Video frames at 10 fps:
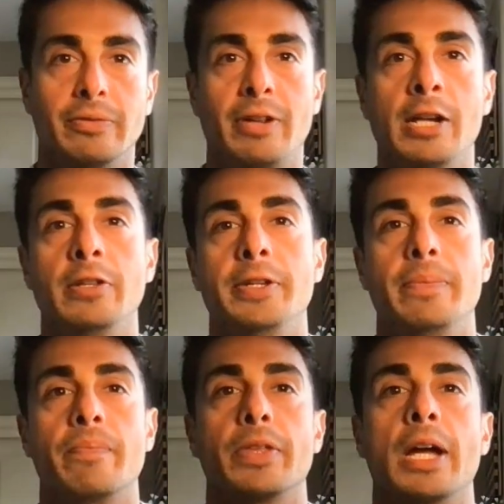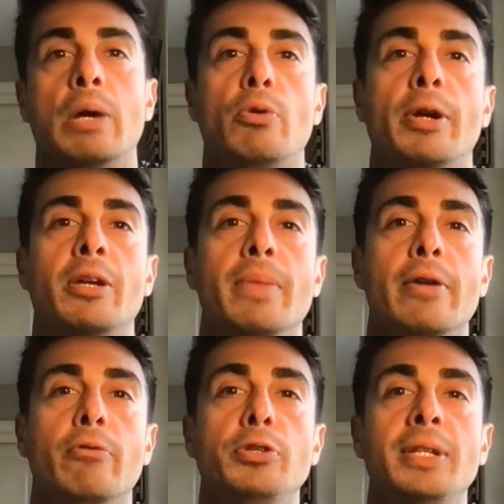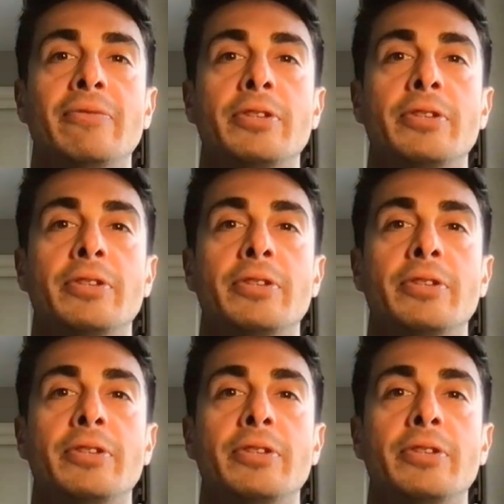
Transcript: Finally, I would recommend routine